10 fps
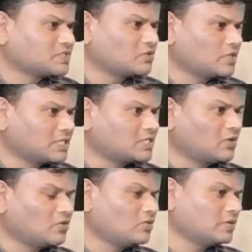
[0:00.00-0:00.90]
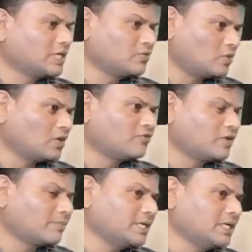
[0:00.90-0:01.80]
So that's how it worked
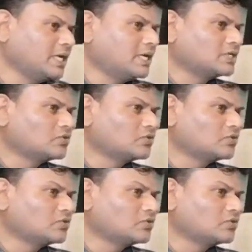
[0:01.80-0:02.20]
for me.